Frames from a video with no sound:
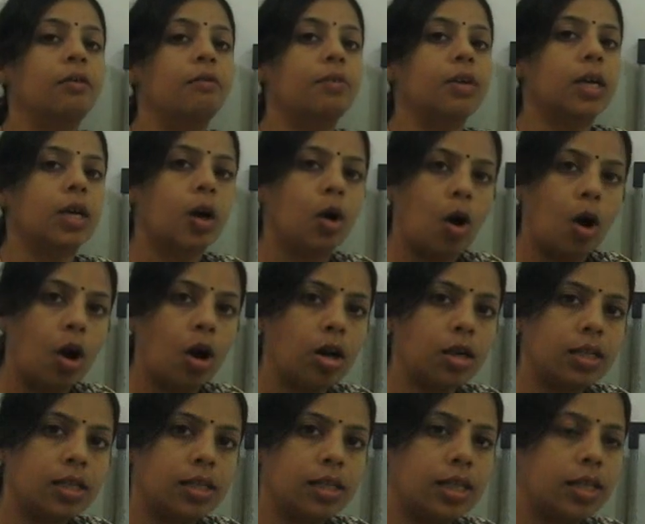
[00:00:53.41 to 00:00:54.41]
We call
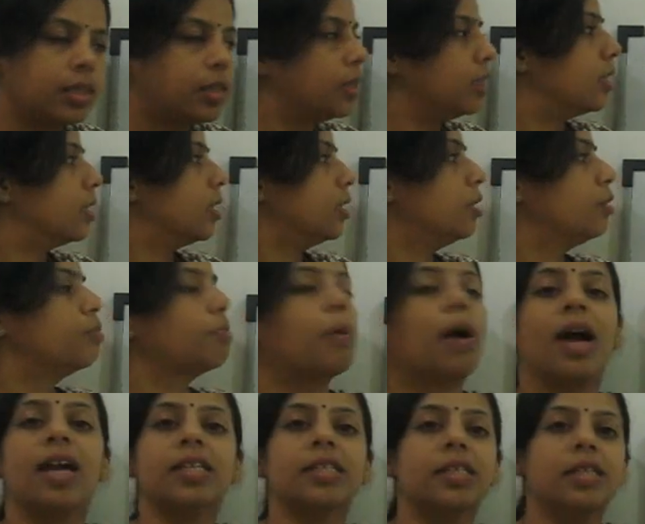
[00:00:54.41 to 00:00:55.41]
this is
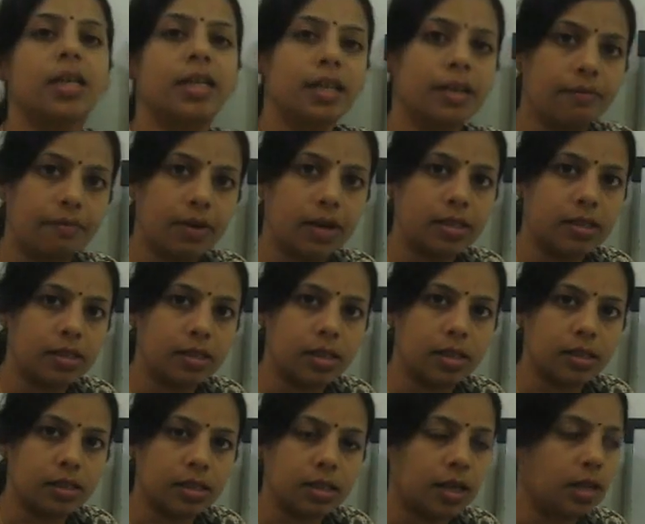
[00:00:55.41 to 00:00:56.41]
partial
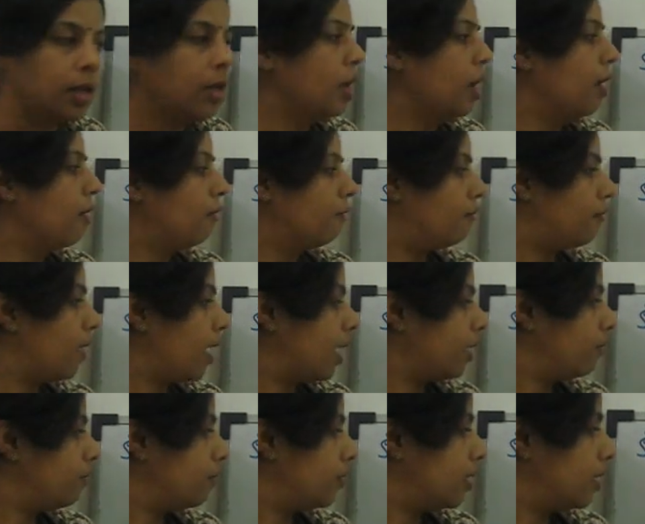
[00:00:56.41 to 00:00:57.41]
differentiation.
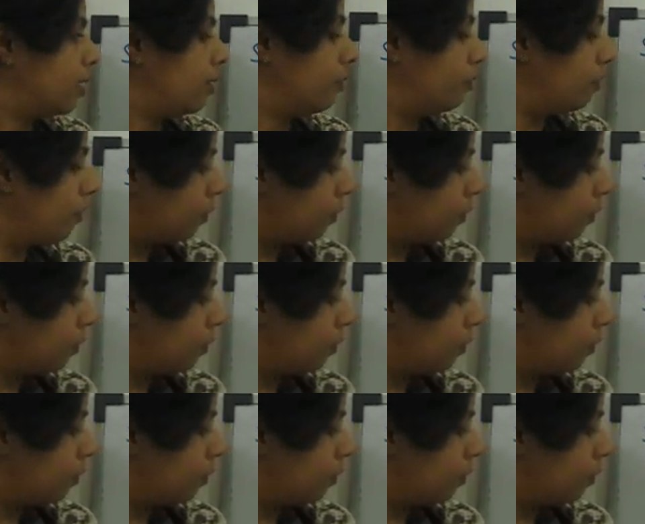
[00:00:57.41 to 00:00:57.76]
When we